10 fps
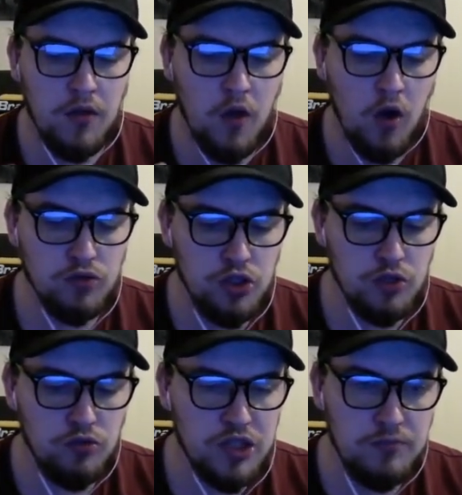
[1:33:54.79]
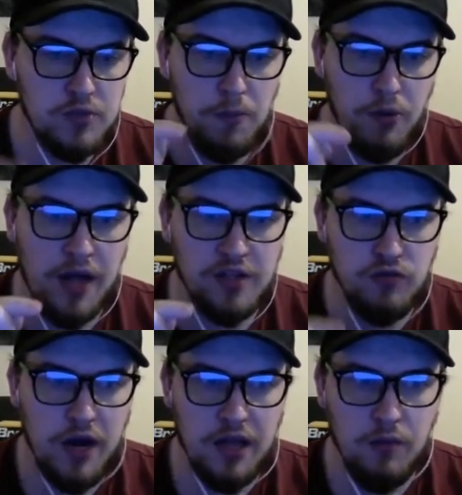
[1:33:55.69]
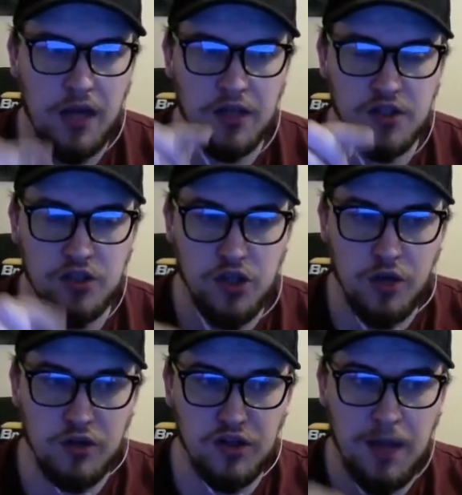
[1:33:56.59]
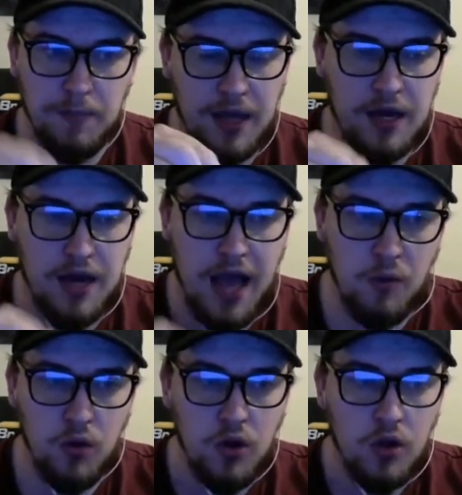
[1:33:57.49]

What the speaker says: and those two seem to press really well as a 2 and dip in and out